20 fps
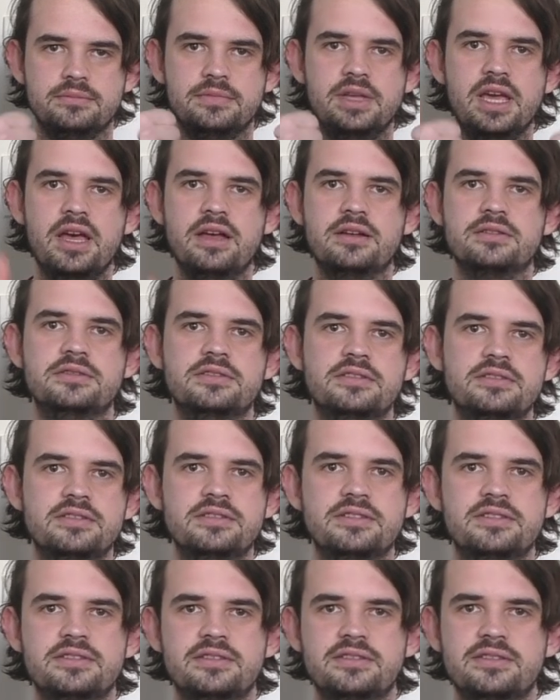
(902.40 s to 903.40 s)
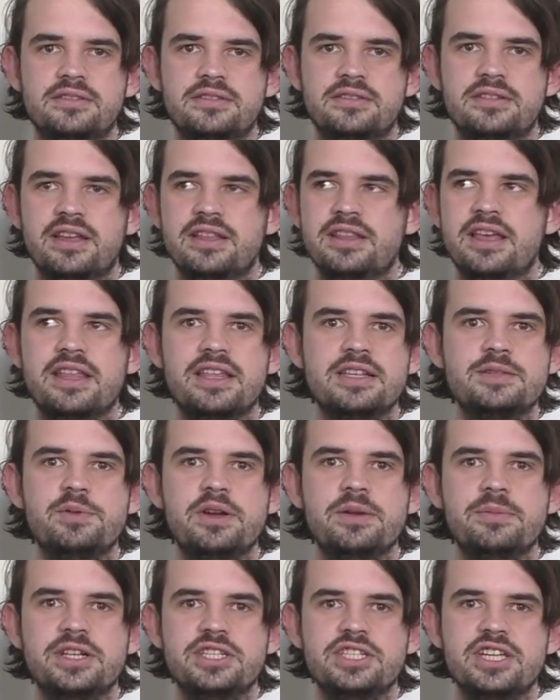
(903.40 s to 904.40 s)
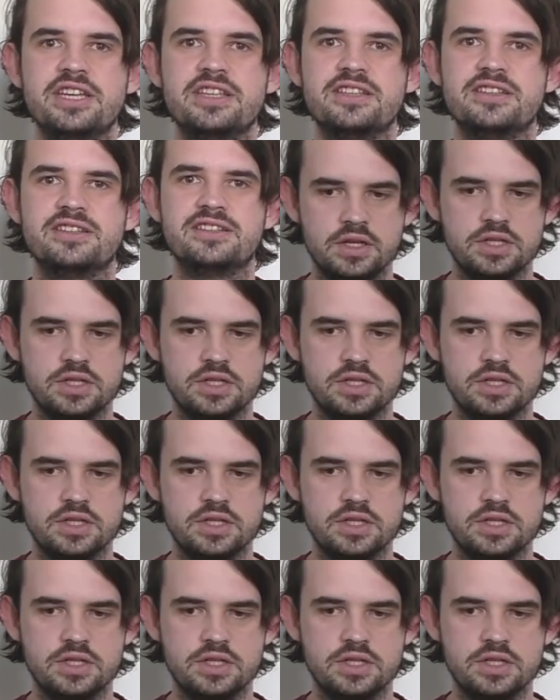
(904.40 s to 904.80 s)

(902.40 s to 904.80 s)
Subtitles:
yeah. That's pretty much it.